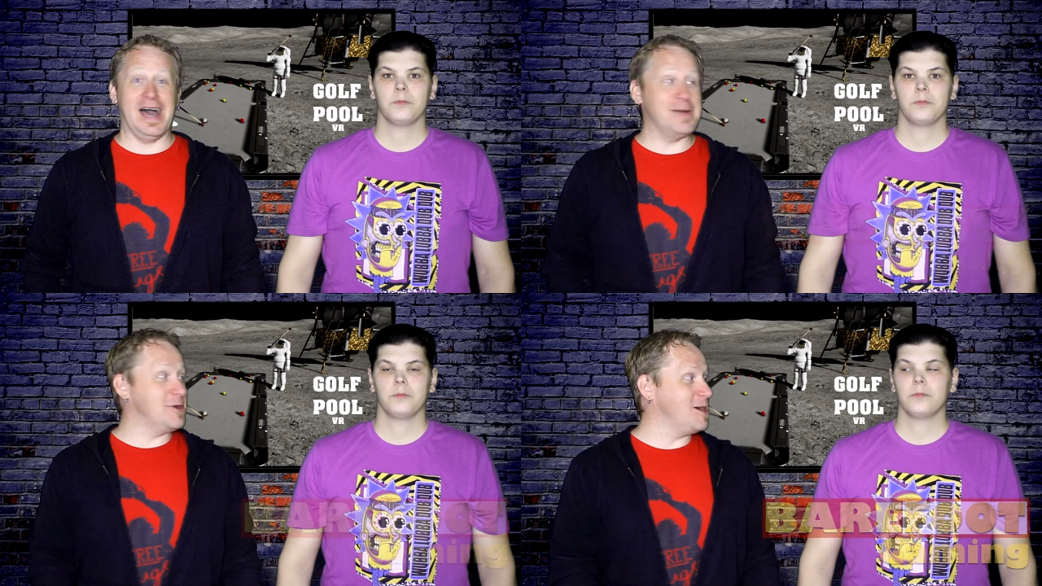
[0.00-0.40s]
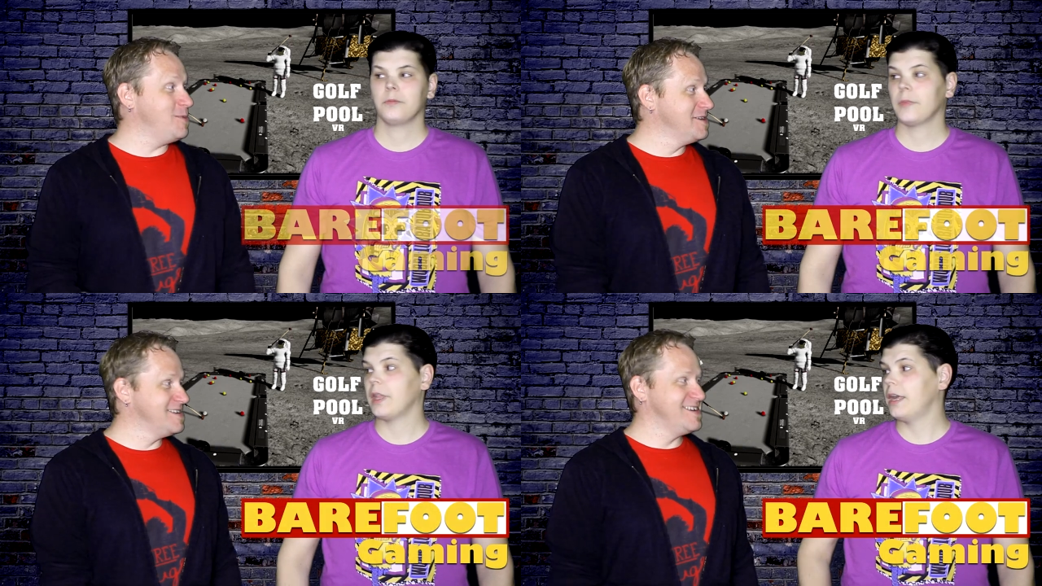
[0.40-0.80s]
Speaker 1: I'm
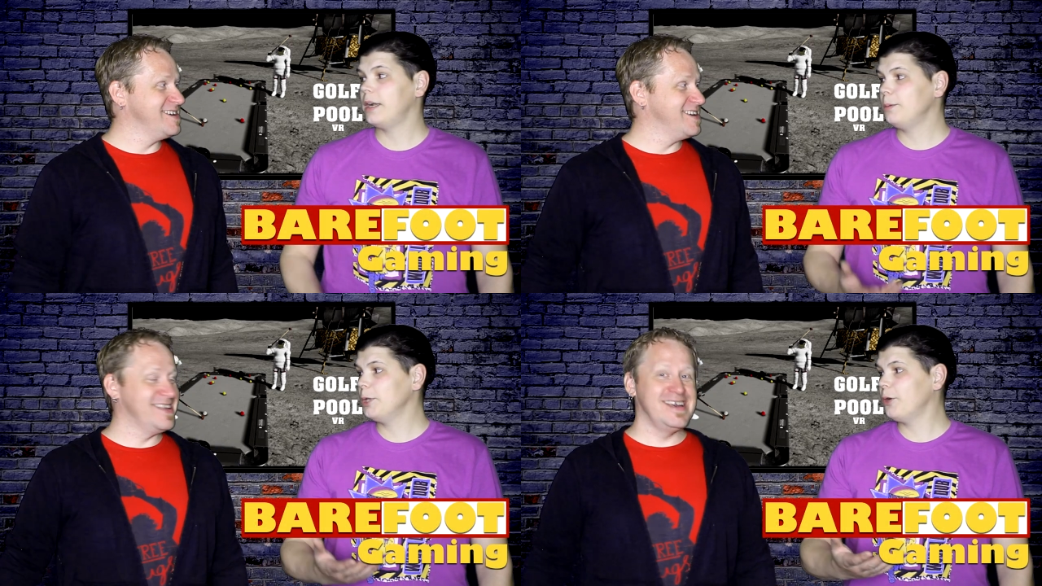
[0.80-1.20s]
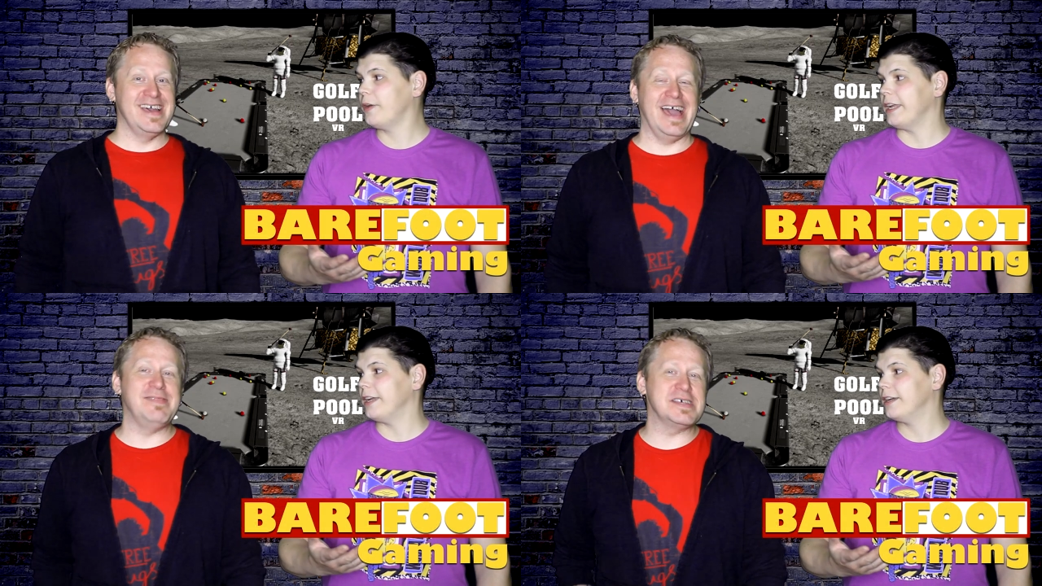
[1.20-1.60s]
Rob. And I'm
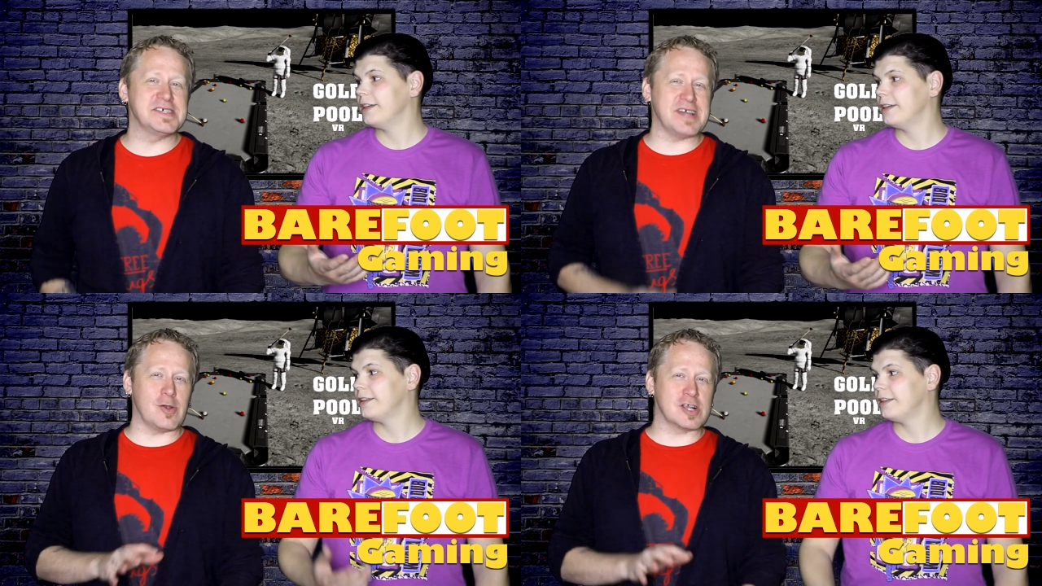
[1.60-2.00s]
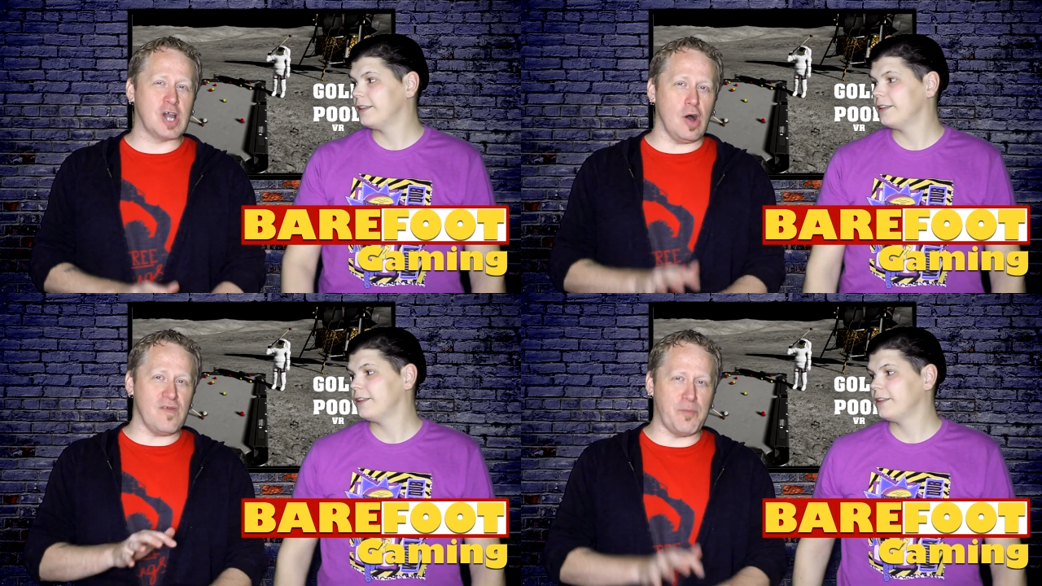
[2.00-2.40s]
Louie. And this is our
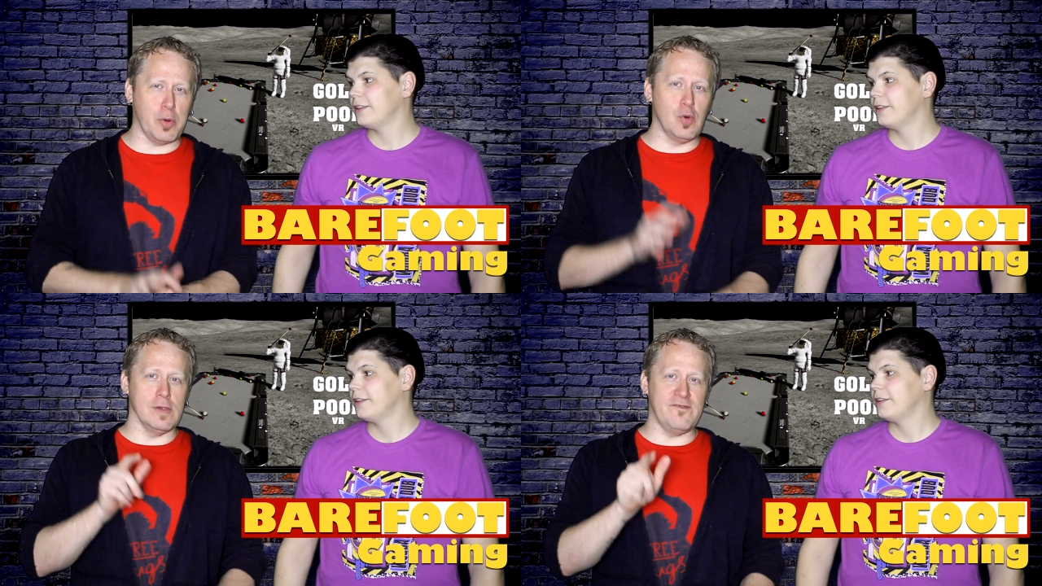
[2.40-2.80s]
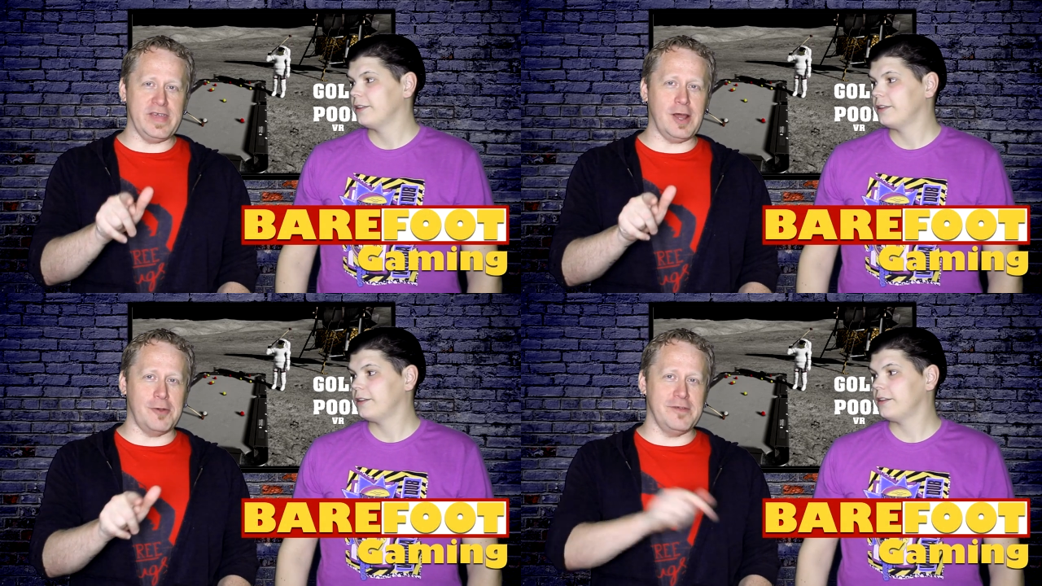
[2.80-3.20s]
Golf Pool
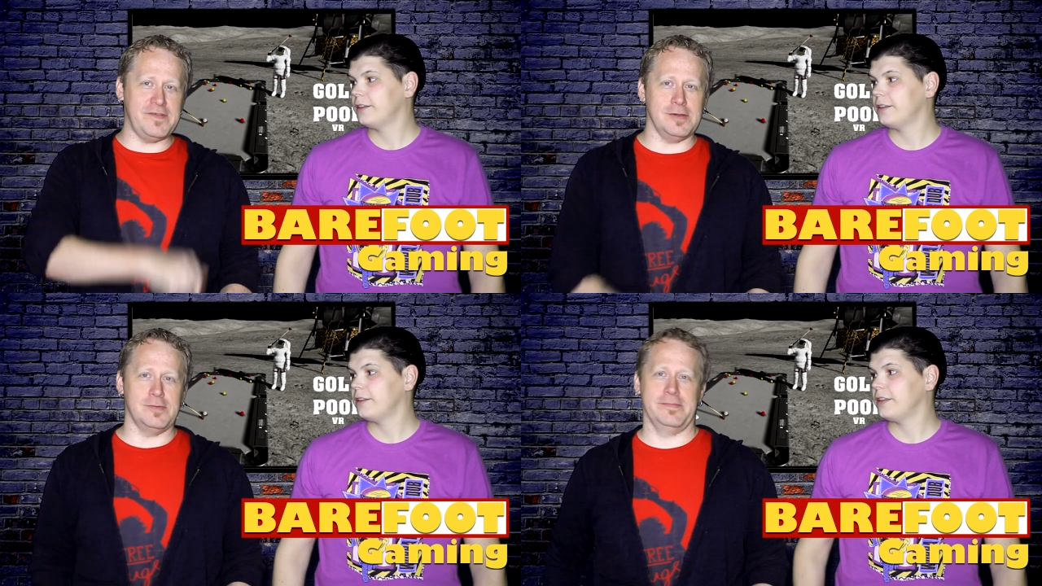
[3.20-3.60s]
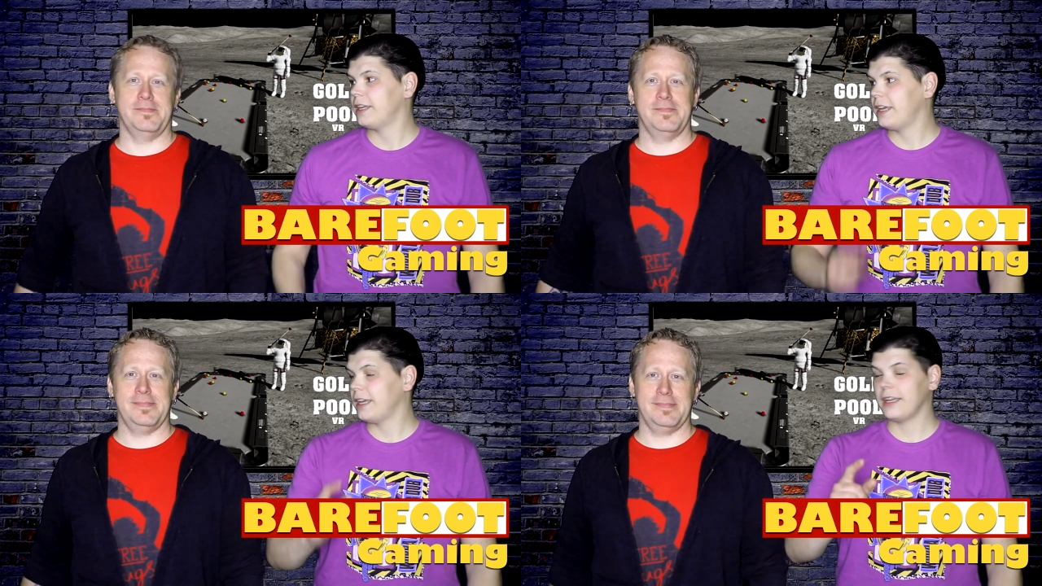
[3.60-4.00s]
V R review.
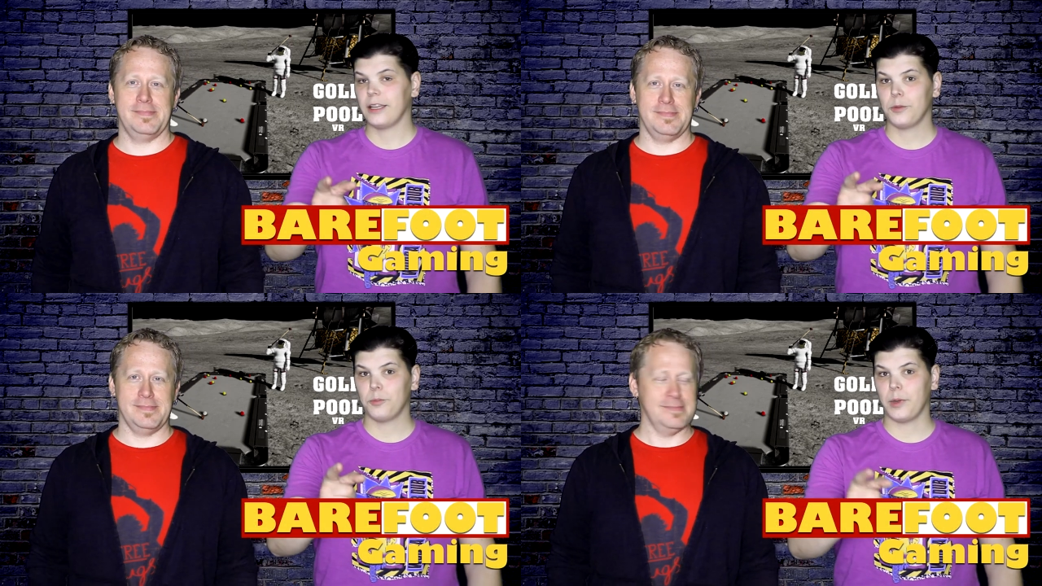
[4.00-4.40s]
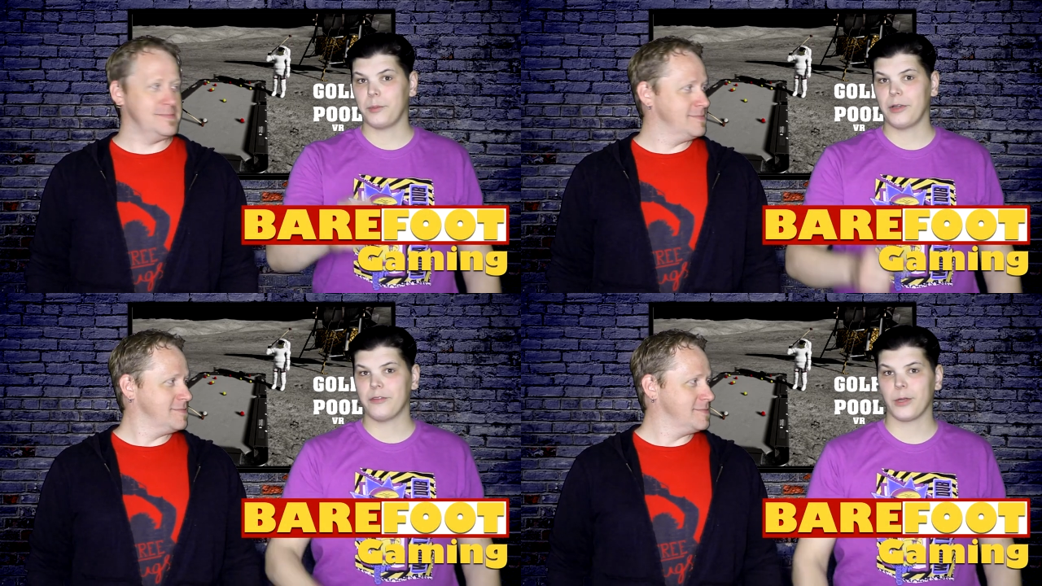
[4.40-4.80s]

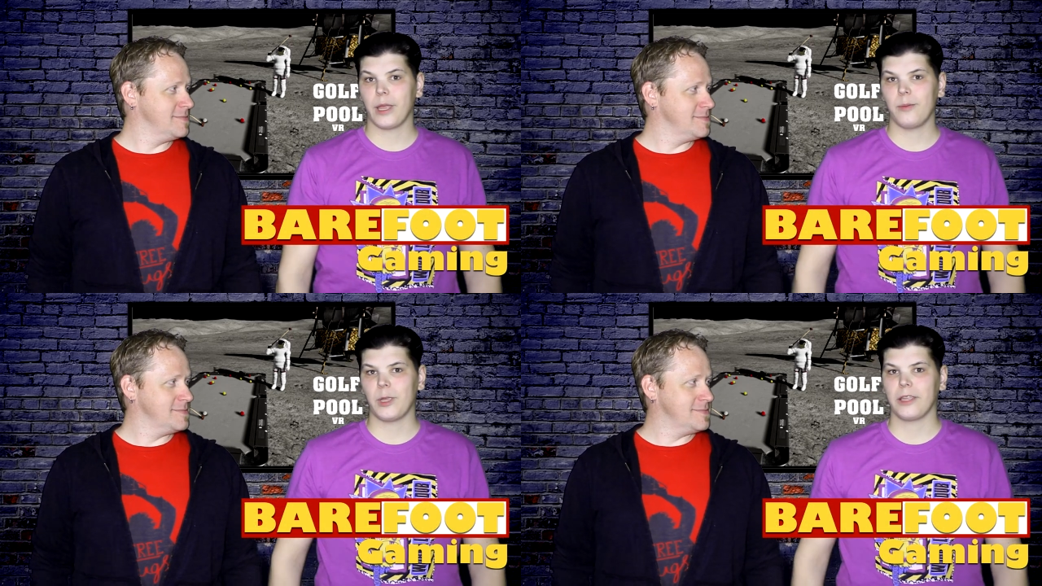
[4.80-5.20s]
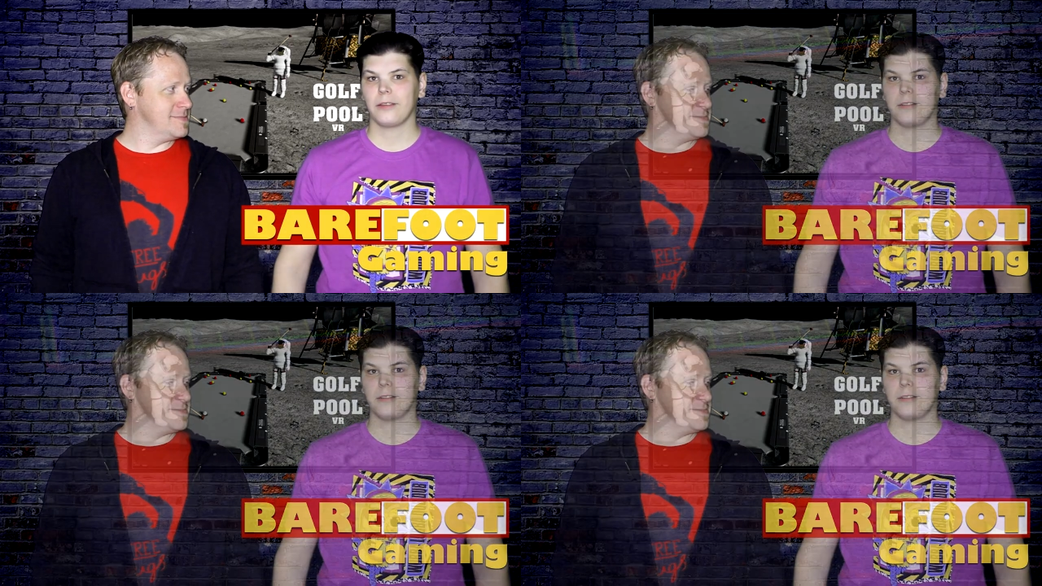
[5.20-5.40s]
By Barefoot Gaming.